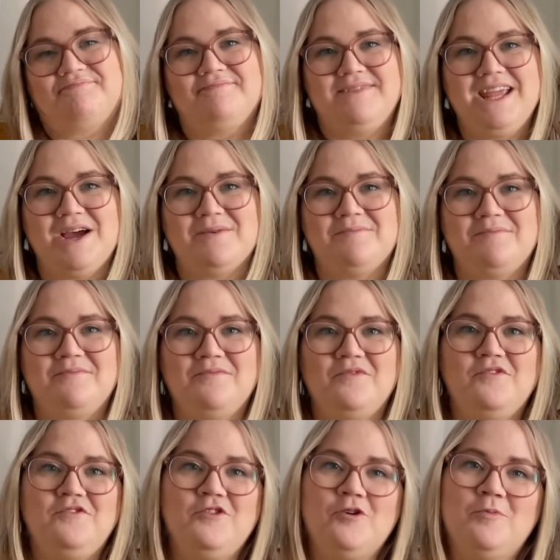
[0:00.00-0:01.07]
yeah,
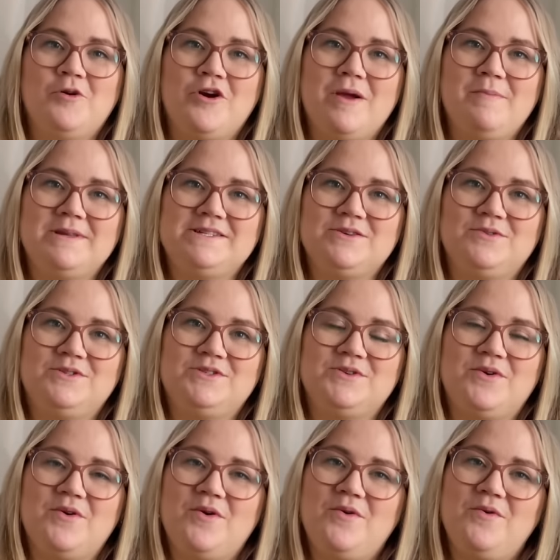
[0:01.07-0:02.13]
few more episodes to
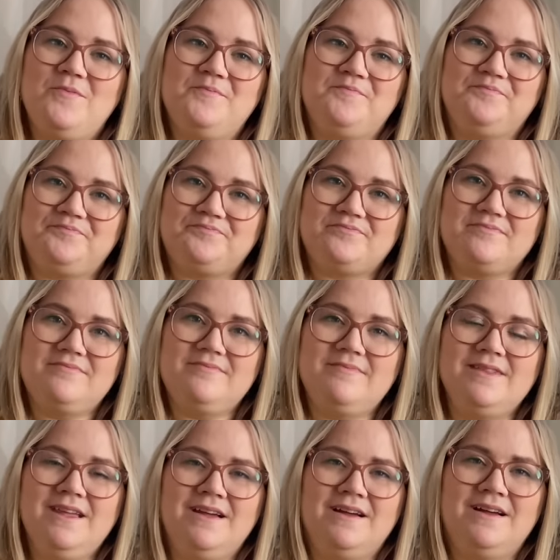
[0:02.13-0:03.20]
go.
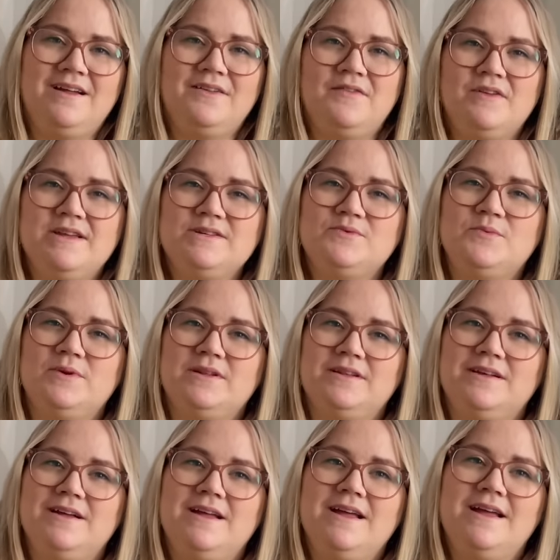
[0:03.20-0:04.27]
Things
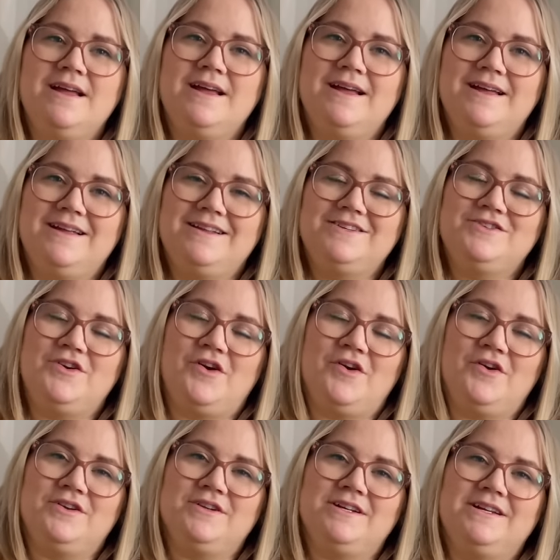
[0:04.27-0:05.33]
will
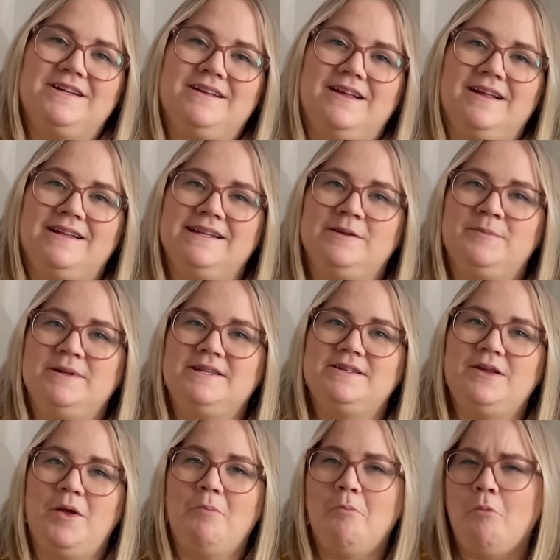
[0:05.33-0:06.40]
turn a little bit
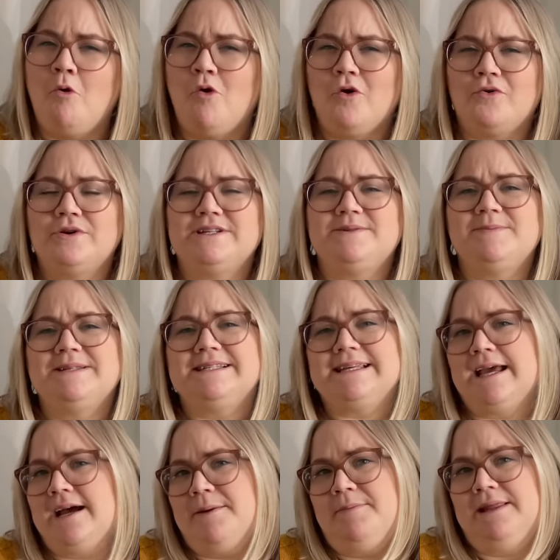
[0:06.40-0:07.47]
more
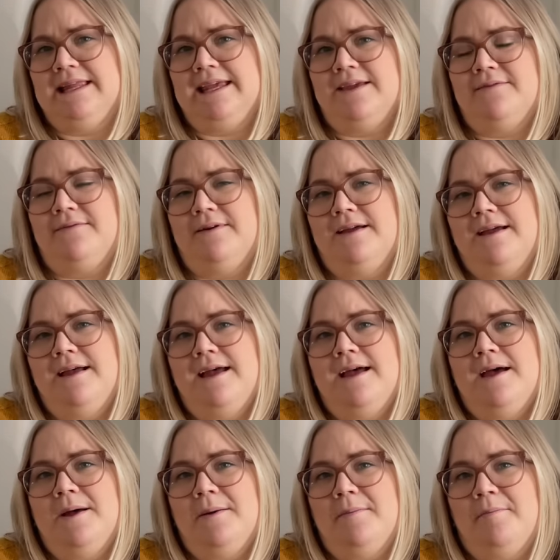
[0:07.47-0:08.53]
Christmassy, I believe.
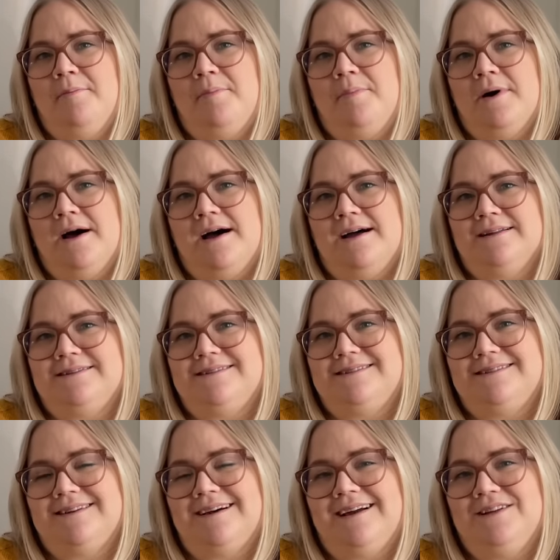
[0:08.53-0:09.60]
But I